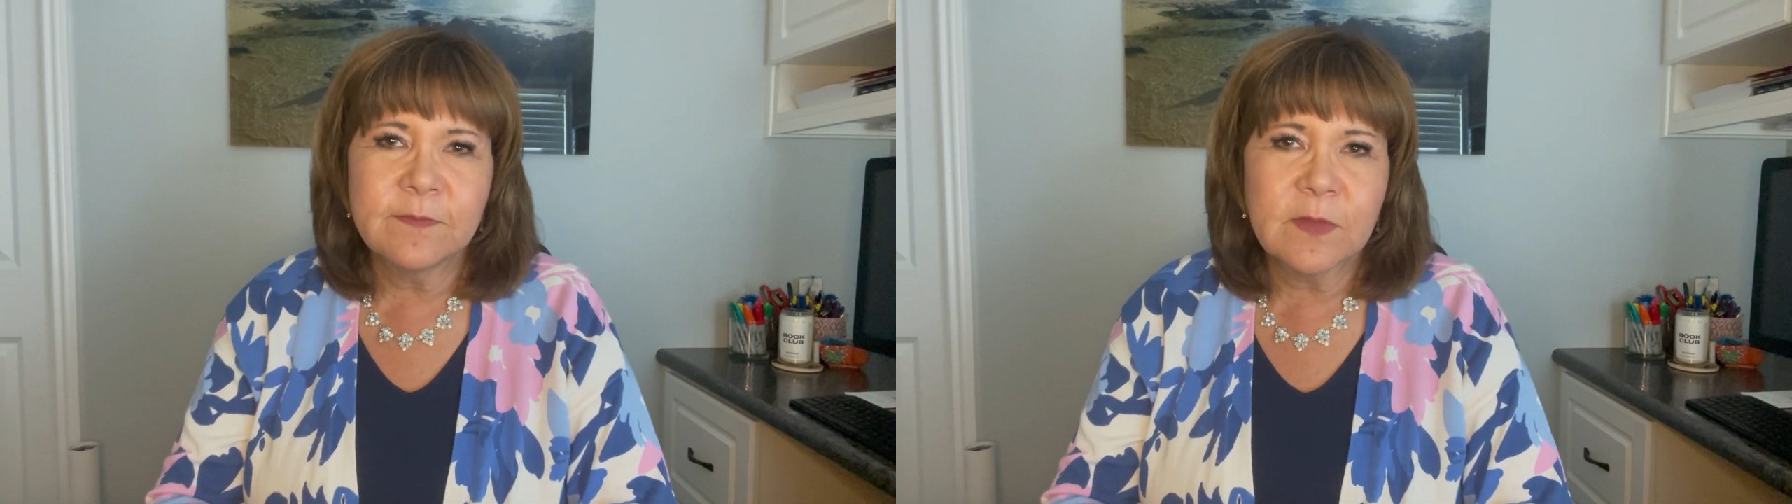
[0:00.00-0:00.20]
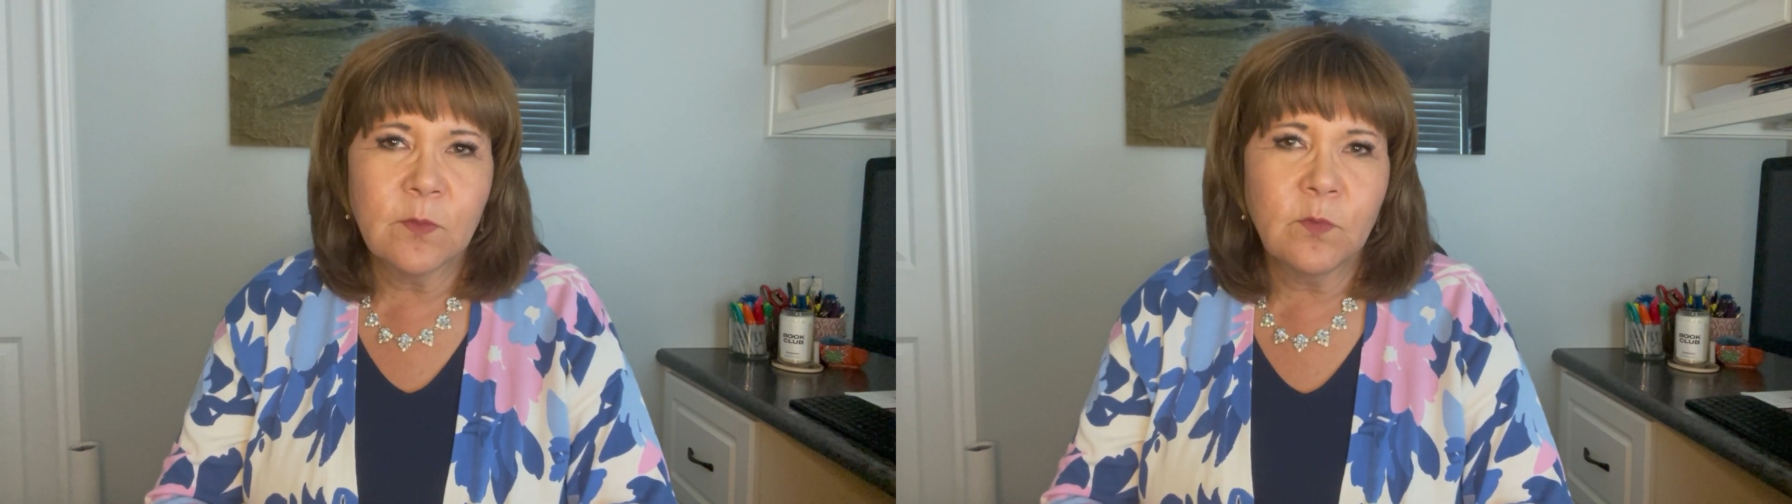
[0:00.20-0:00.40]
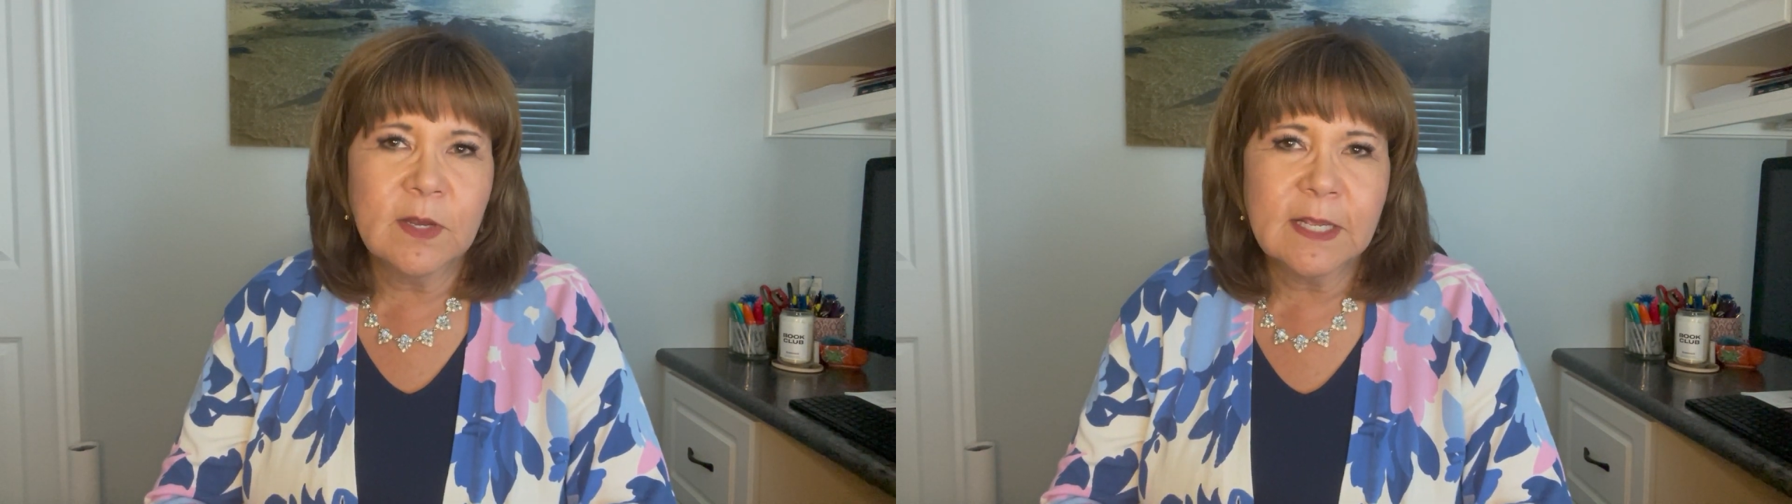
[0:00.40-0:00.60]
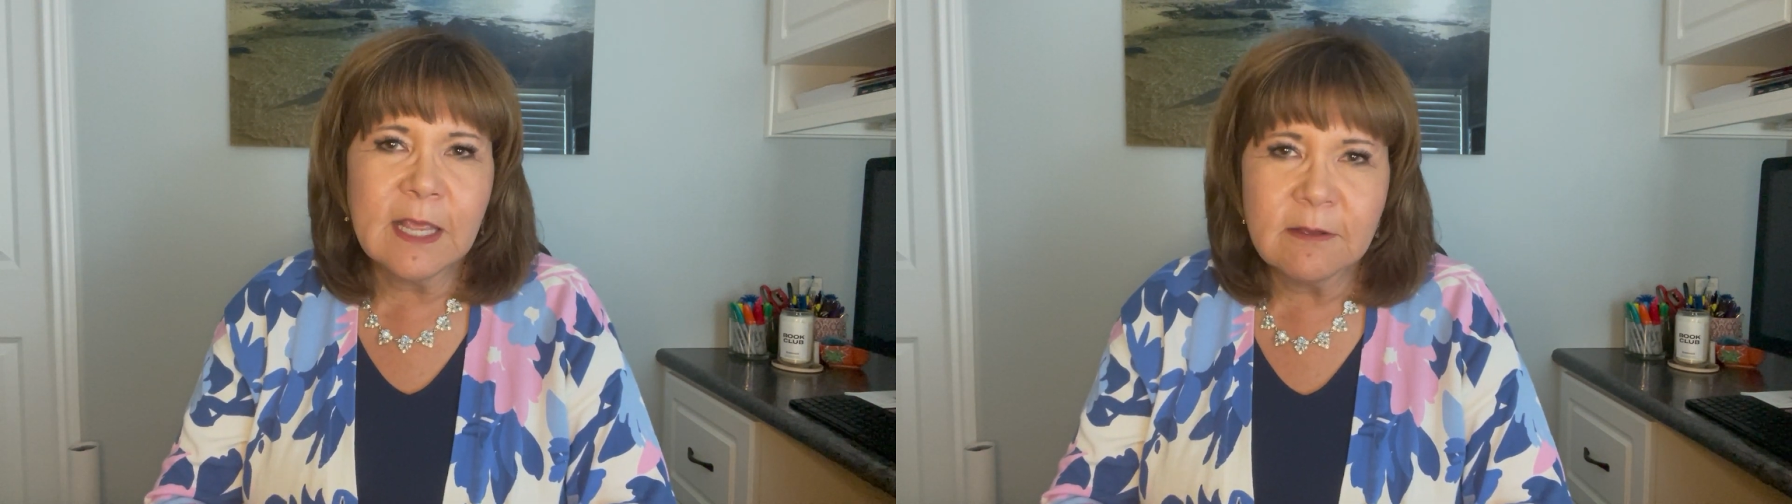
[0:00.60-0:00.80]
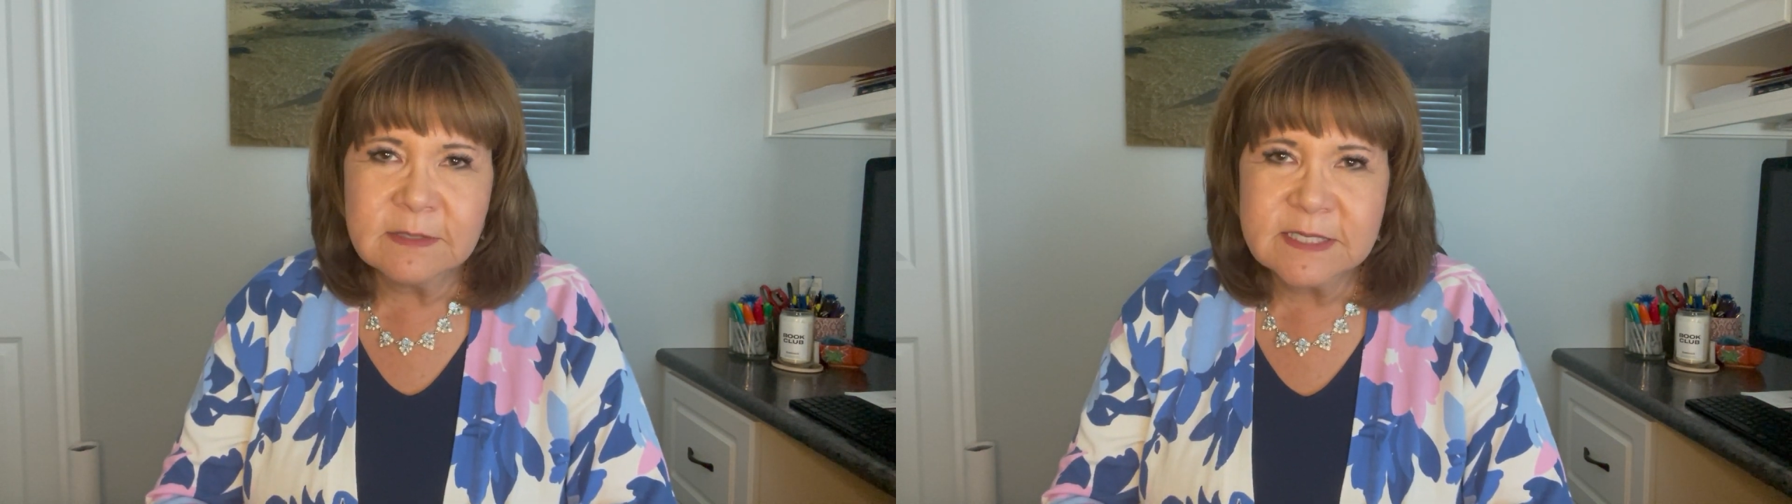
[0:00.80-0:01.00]
what
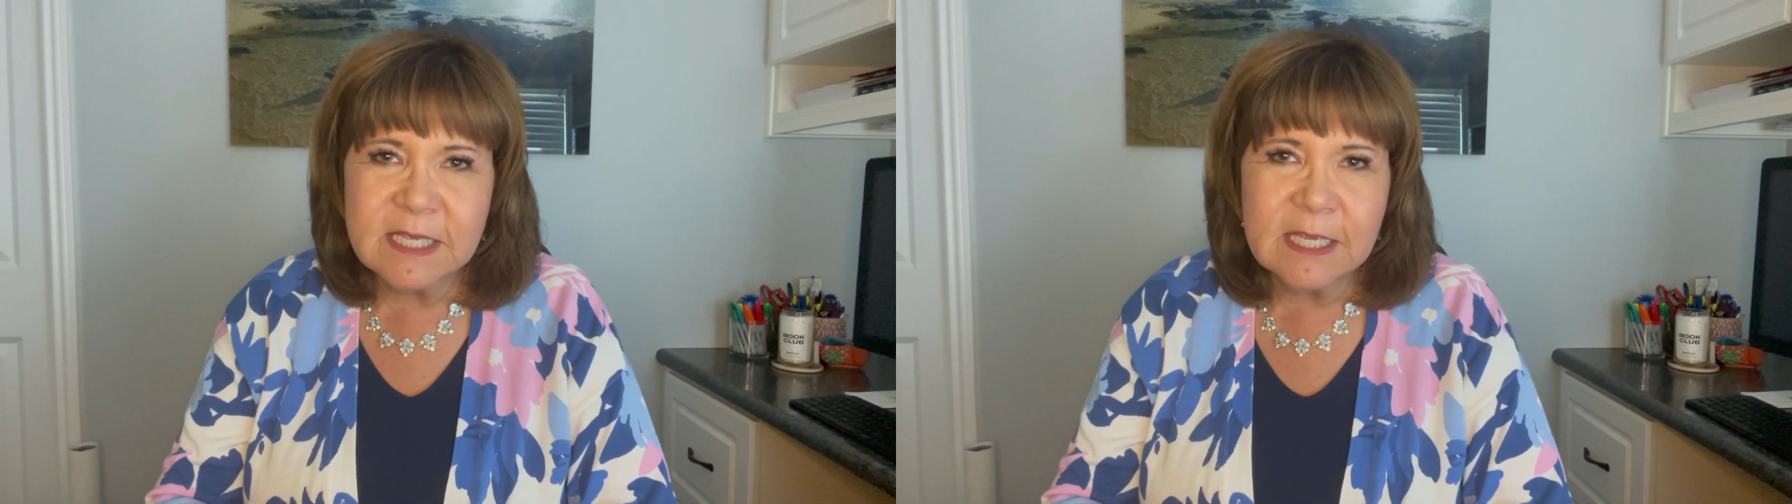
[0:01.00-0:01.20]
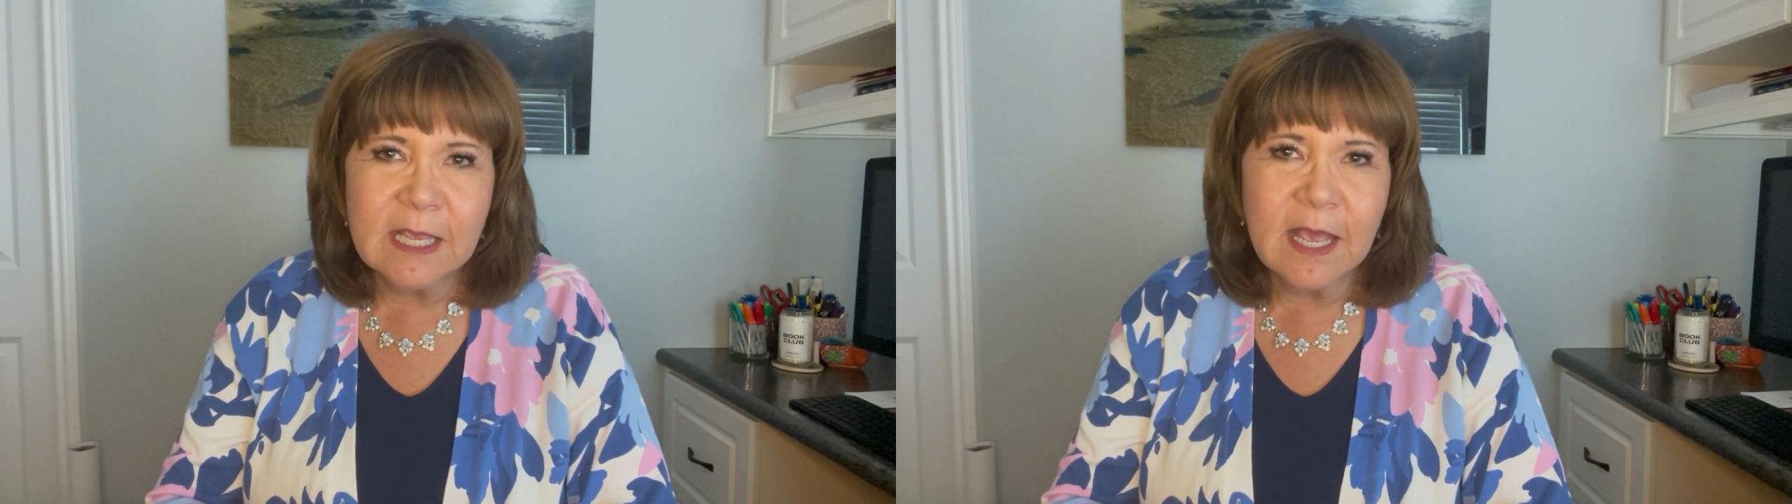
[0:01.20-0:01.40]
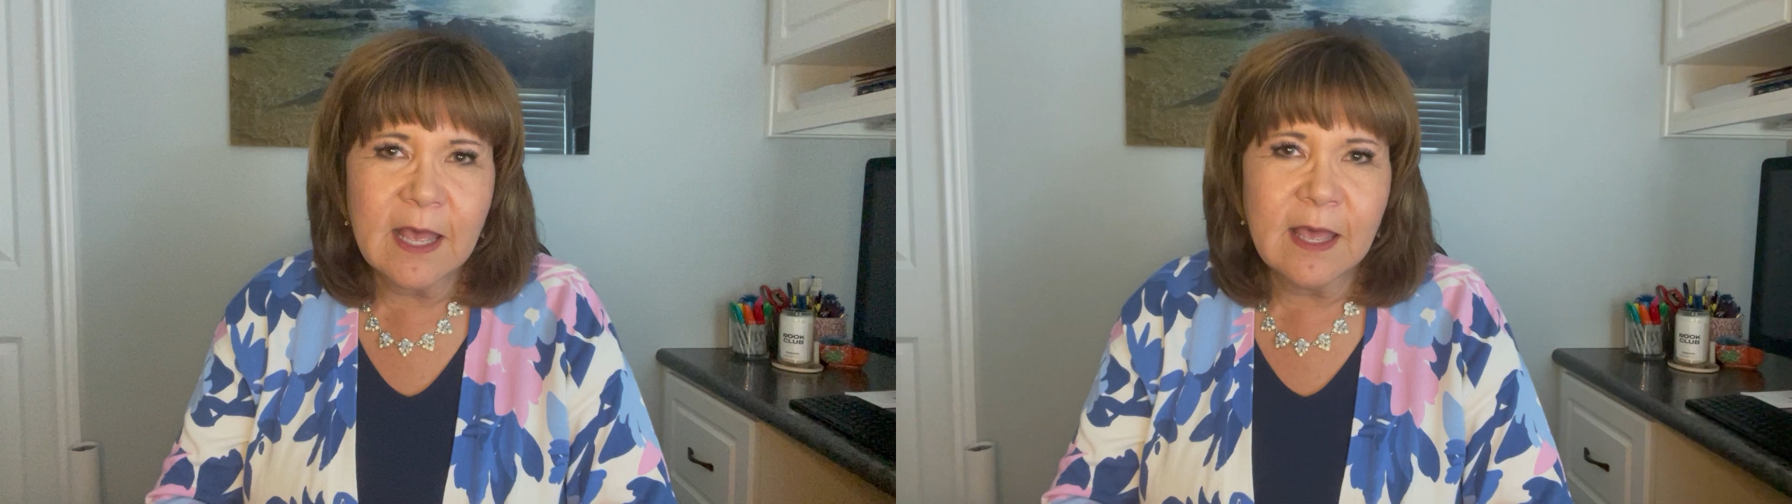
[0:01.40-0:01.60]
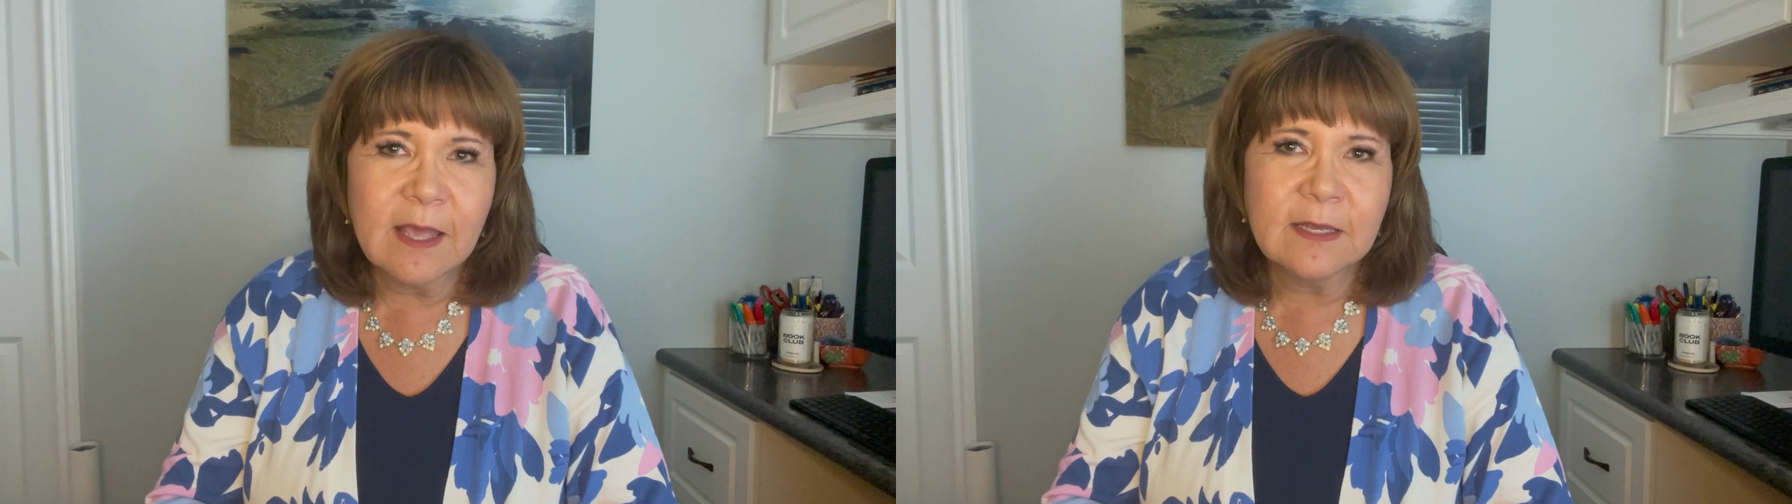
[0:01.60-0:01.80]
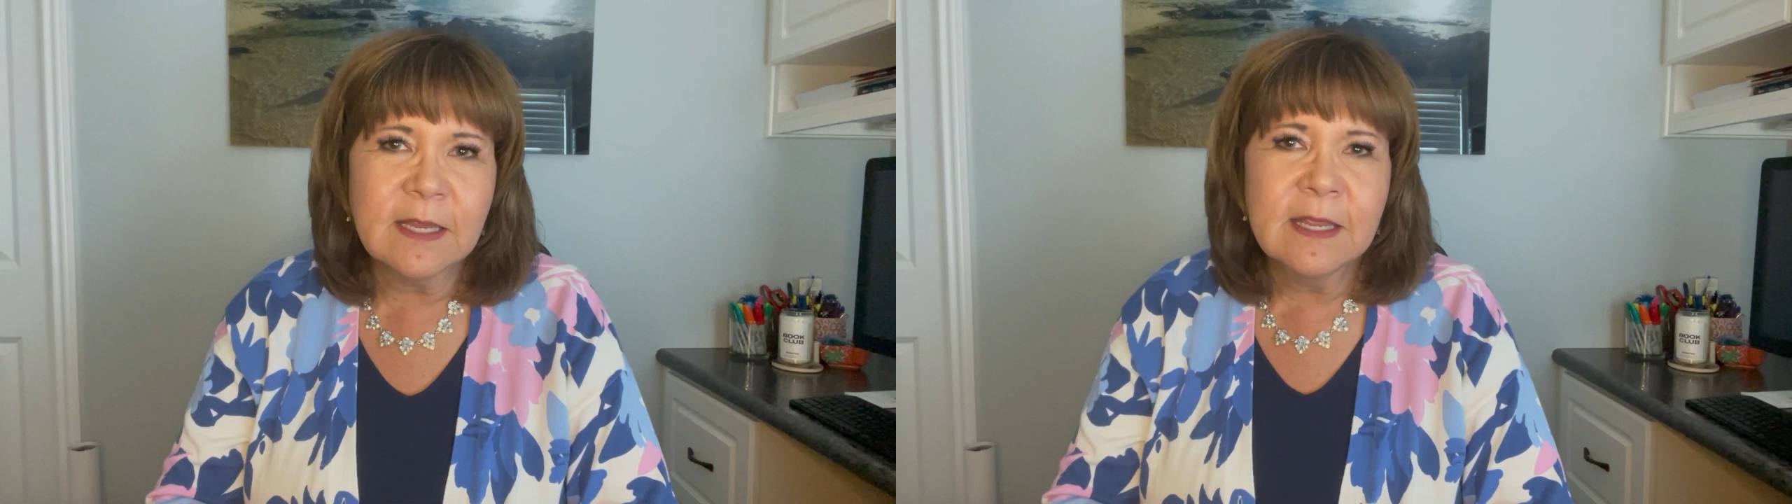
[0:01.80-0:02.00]
accounts he
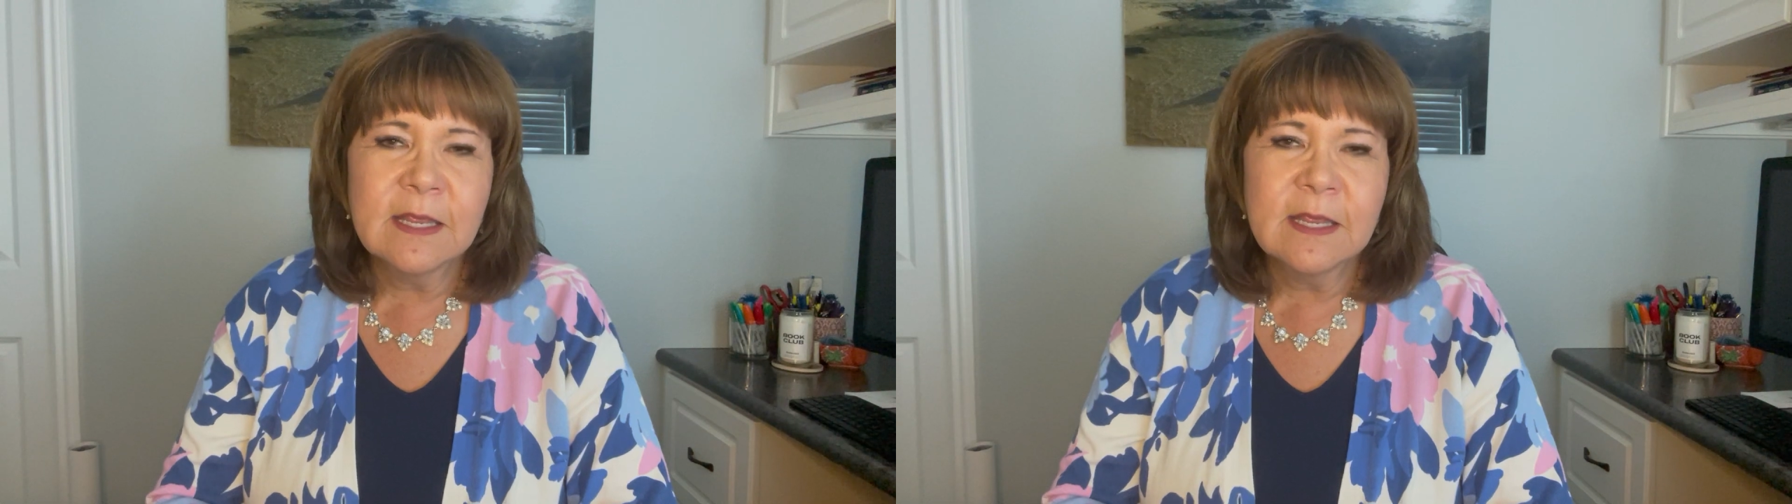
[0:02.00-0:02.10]
had,